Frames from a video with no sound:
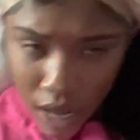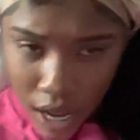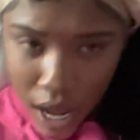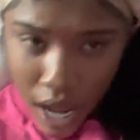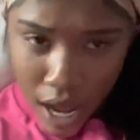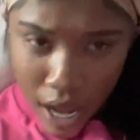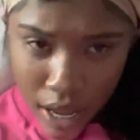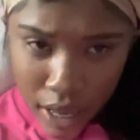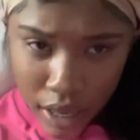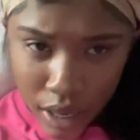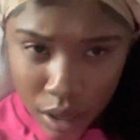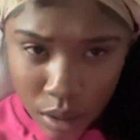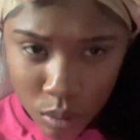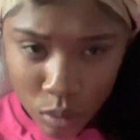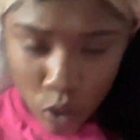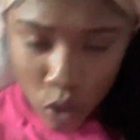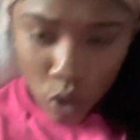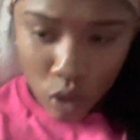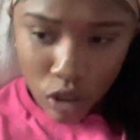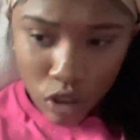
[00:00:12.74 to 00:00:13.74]
I am
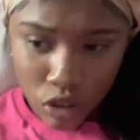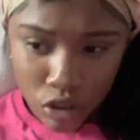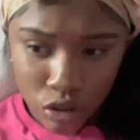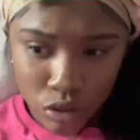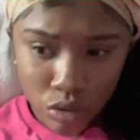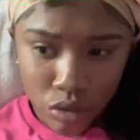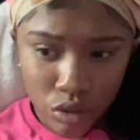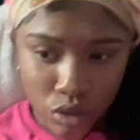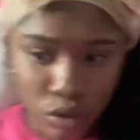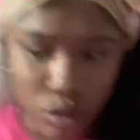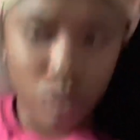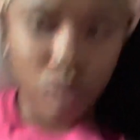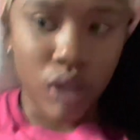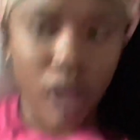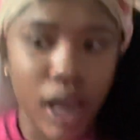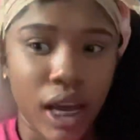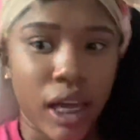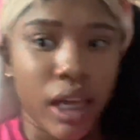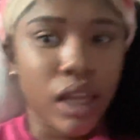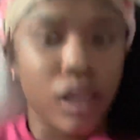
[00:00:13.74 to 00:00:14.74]
going to do
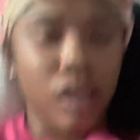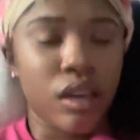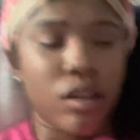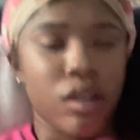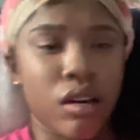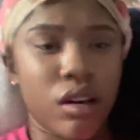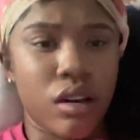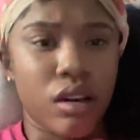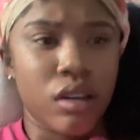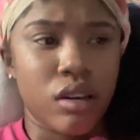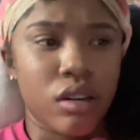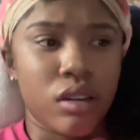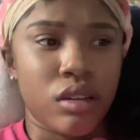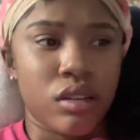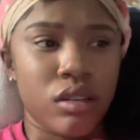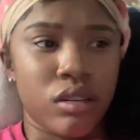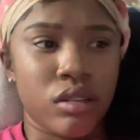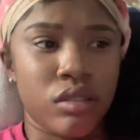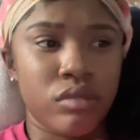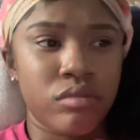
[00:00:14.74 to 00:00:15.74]
like
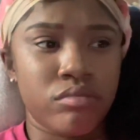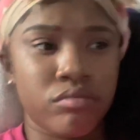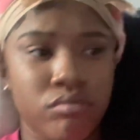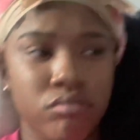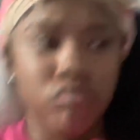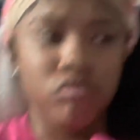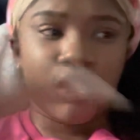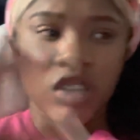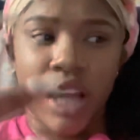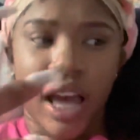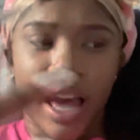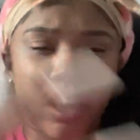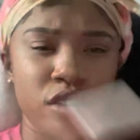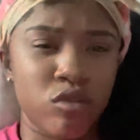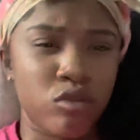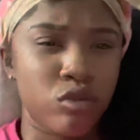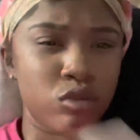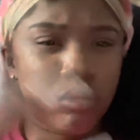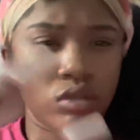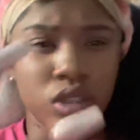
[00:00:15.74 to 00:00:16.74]
a night
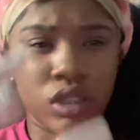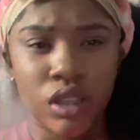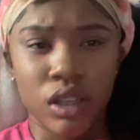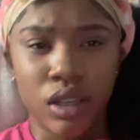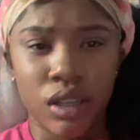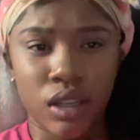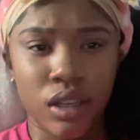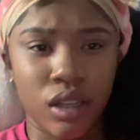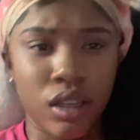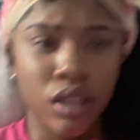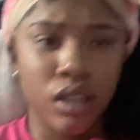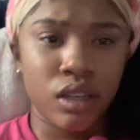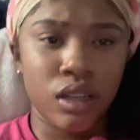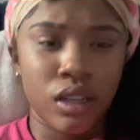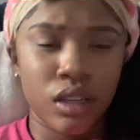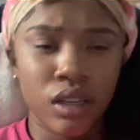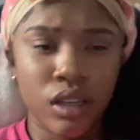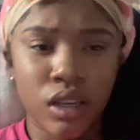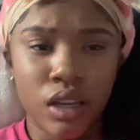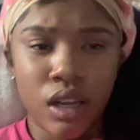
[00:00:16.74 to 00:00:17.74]
routine,
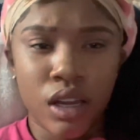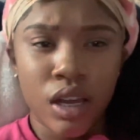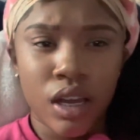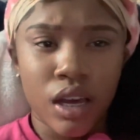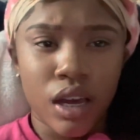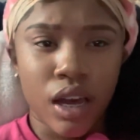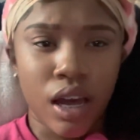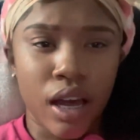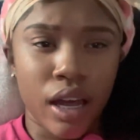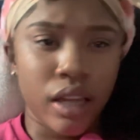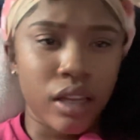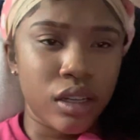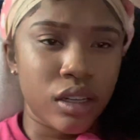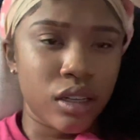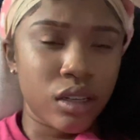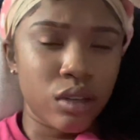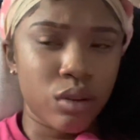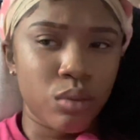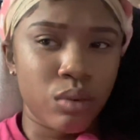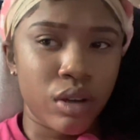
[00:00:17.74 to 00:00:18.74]
kind
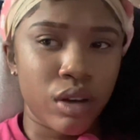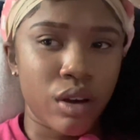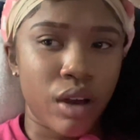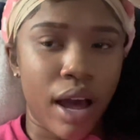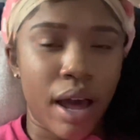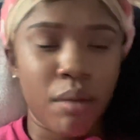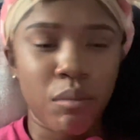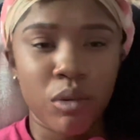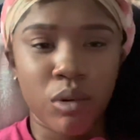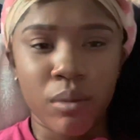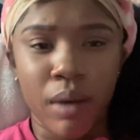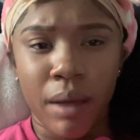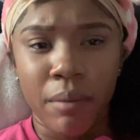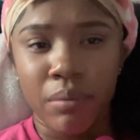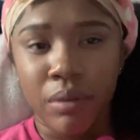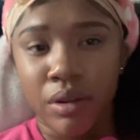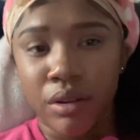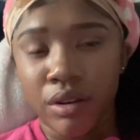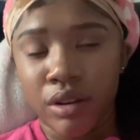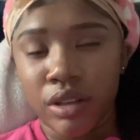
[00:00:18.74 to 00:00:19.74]
of. Well, I'm on my
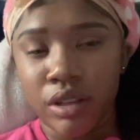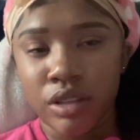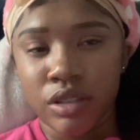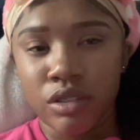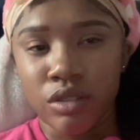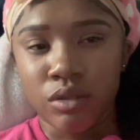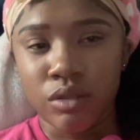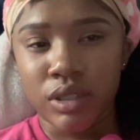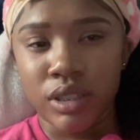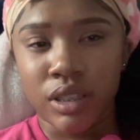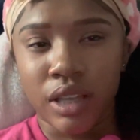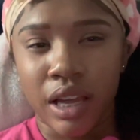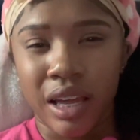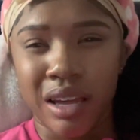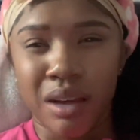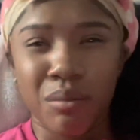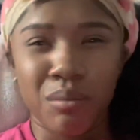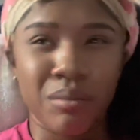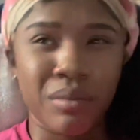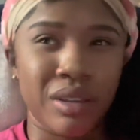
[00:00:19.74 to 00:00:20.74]
period, so it's like
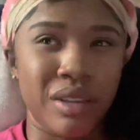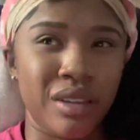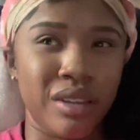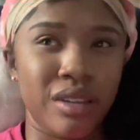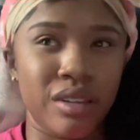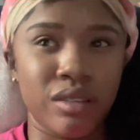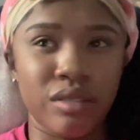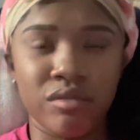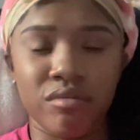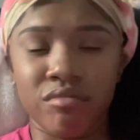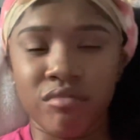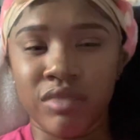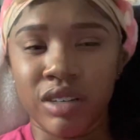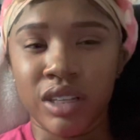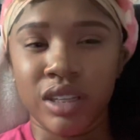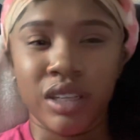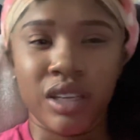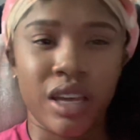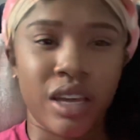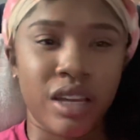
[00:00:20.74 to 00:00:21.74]
I'm gonna be
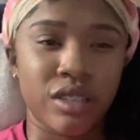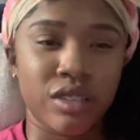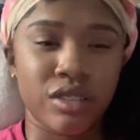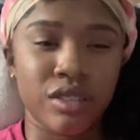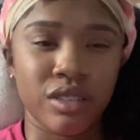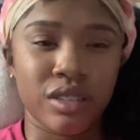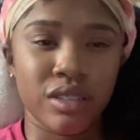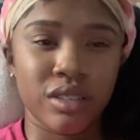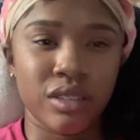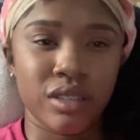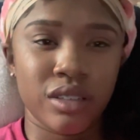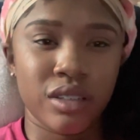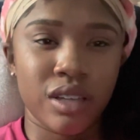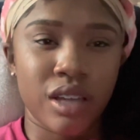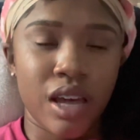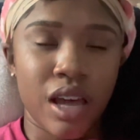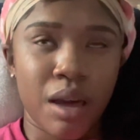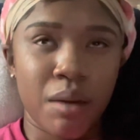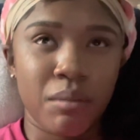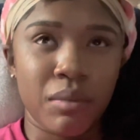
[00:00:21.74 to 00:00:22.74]
really extra.
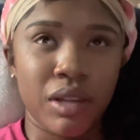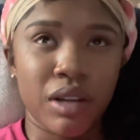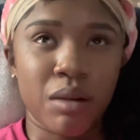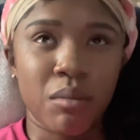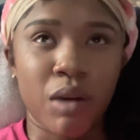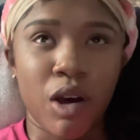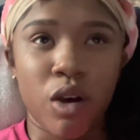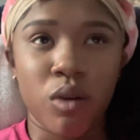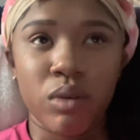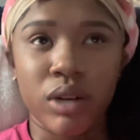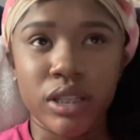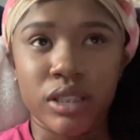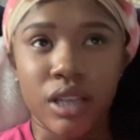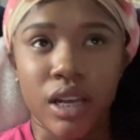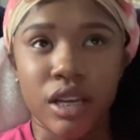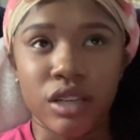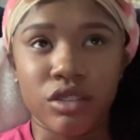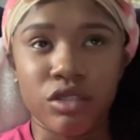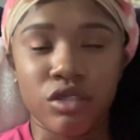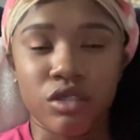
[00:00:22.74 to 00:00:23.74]
I mean, I'm always
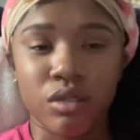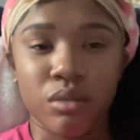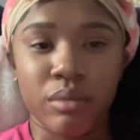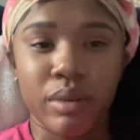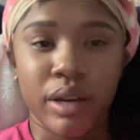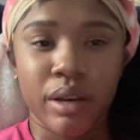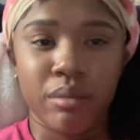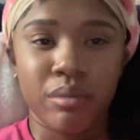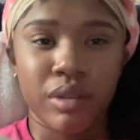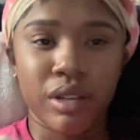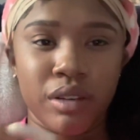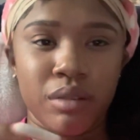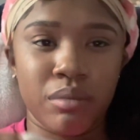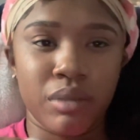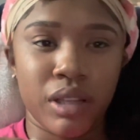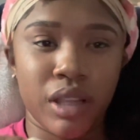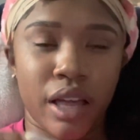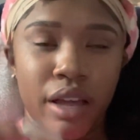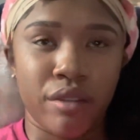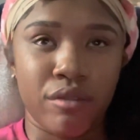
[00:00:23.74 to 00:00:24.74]
extra, but I'm gonna be
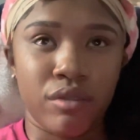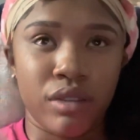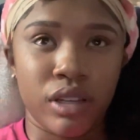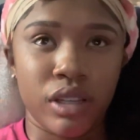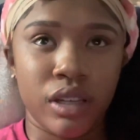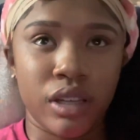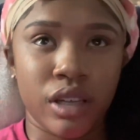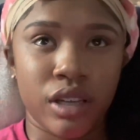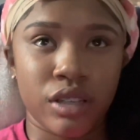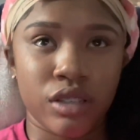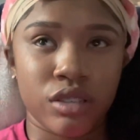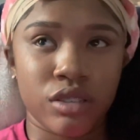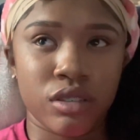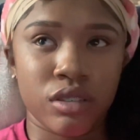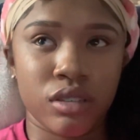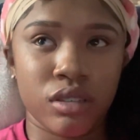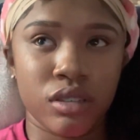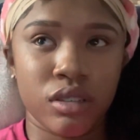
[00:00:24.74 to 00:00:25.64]
like really extra.